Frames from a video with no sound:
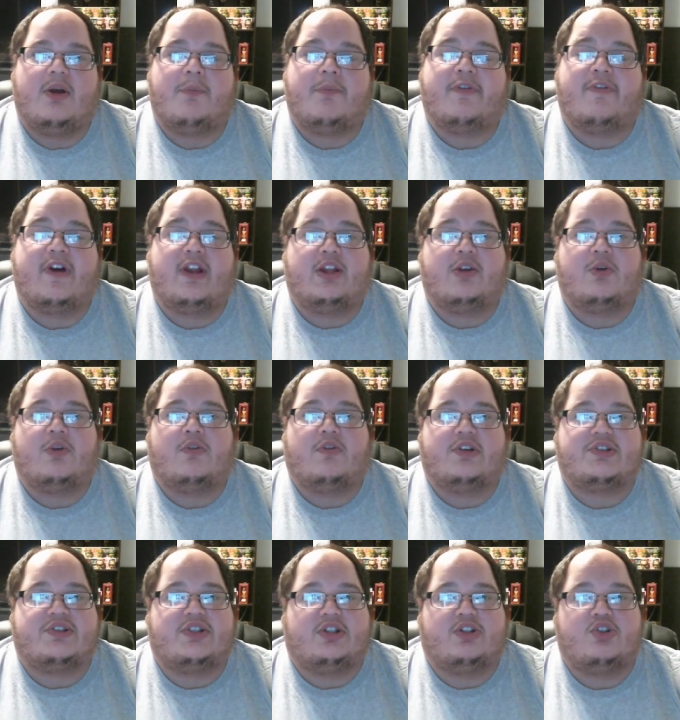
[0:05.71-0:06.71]
providing you
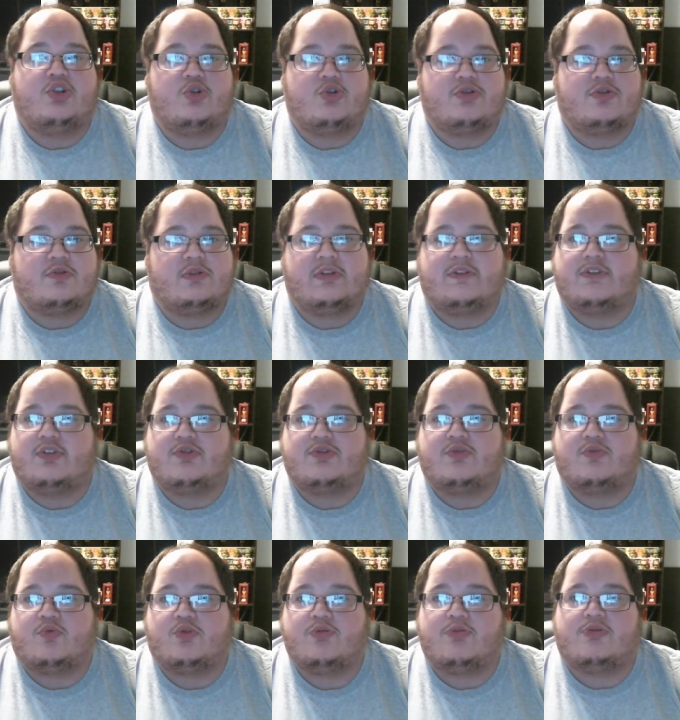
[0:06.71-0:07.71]
wrestling news, reviews,
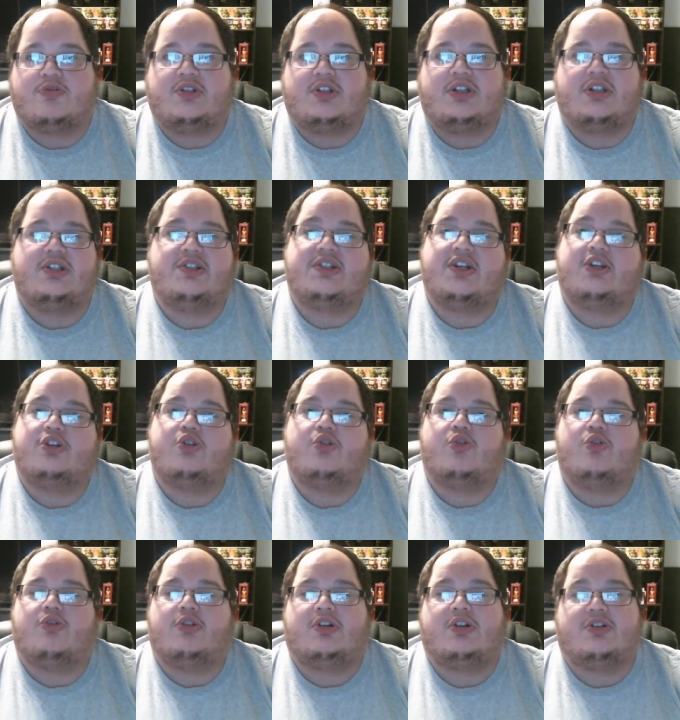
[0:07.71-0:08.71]
rumors, and insight you've
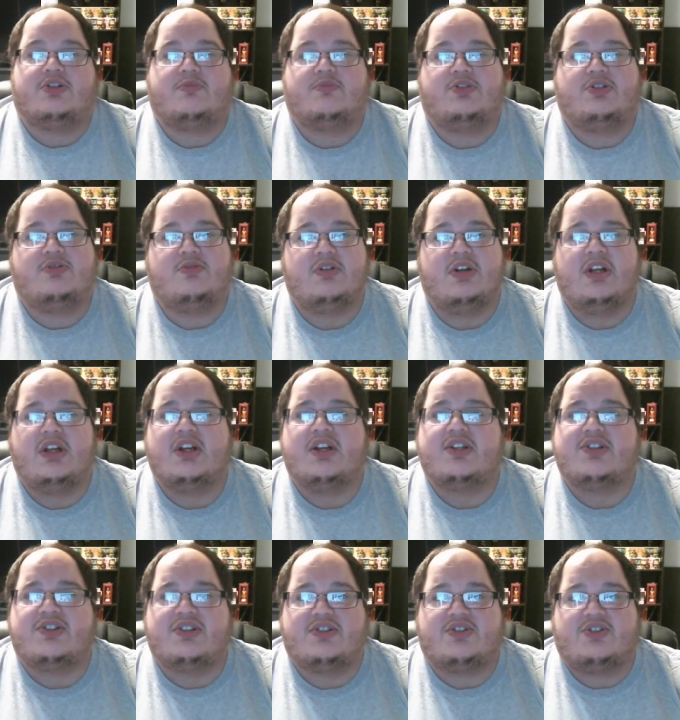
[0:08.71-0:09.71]
grown accustomed to
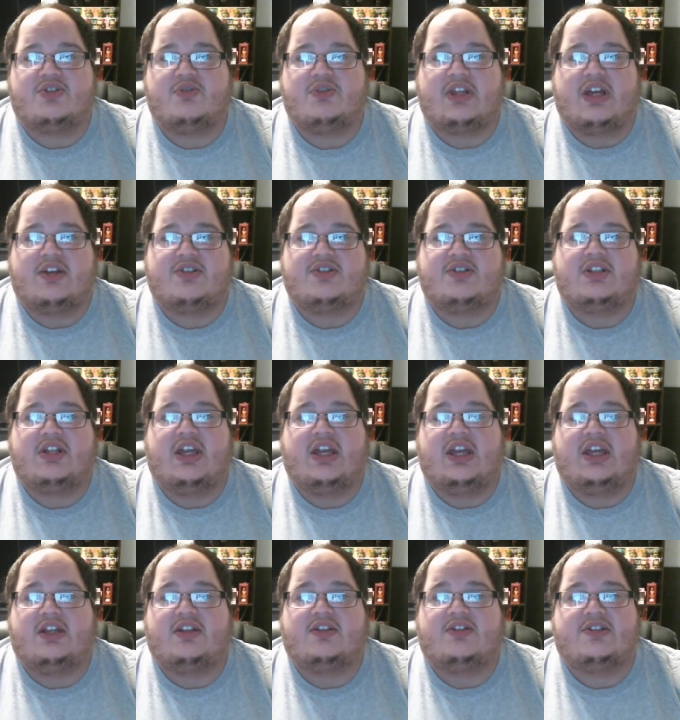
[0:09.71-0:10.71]
since
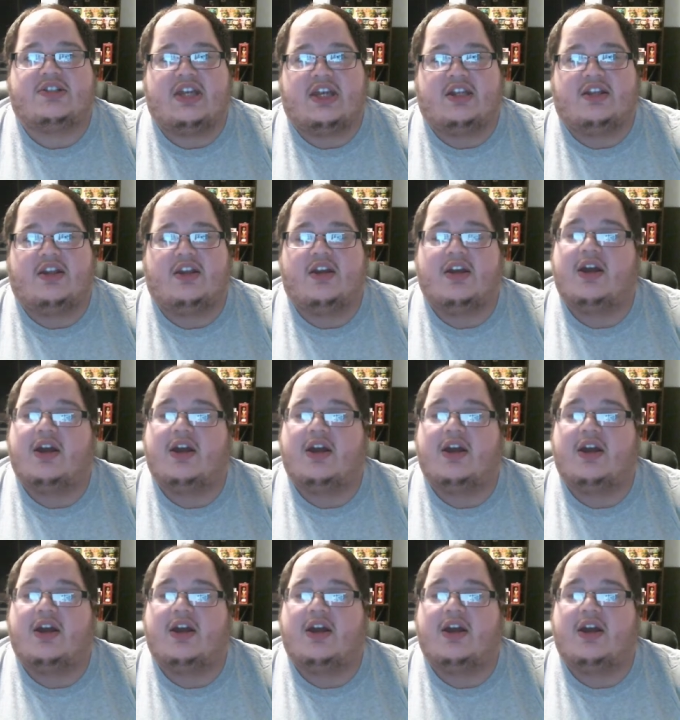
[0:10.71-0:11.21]
2010.